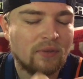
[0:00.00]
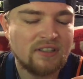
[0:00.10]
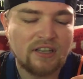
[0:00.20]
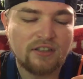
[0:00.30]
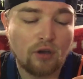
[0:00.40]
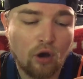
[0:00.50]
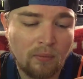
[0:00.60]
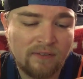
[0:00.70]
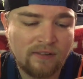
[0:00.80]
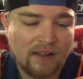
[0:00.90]
It says
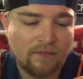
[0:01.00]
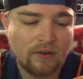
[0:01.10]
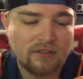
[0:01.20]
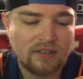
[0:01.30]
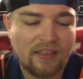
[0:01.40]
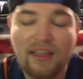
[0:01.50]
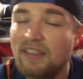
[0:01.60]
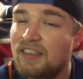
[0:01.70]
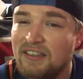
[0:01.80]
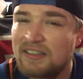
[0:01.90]
Tahoma flavors, in
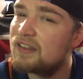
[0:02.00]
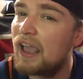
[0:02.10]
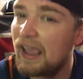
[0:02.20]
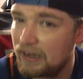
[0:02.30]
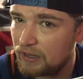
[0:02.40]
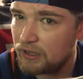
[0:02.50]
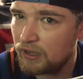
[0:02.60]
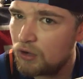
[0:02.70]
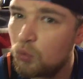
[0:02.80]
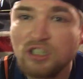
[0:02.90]
that this is an
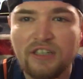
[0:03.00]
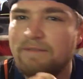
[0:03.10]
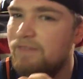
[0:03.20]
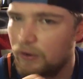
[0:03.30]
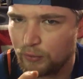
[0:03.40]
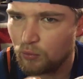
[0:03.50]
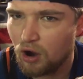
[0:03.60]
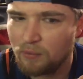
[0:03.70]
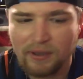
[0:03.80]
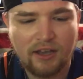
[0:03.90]
indica, which is very
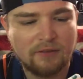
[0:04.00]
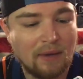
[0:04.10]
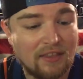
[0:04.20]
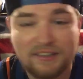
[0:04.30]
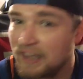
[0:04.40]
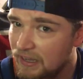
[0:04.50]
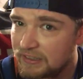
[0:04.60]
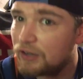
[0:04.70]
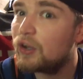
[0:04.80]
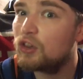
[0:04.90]
wrong because by the
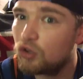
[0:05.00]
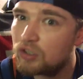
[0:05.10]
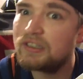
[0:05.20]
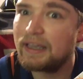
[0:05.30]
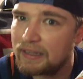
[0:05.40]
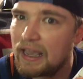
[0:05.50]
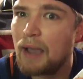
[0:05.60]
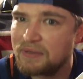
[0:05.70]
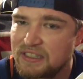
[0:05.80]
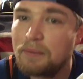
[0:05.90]
stats here, it looks like it
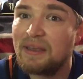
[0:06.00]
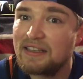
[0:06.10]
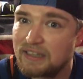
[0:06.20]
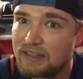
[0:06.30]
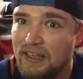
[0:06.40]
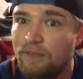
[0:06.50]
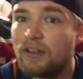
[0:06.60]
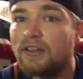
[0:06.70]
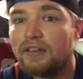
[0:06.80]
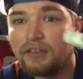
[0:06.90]
happens to be a sativa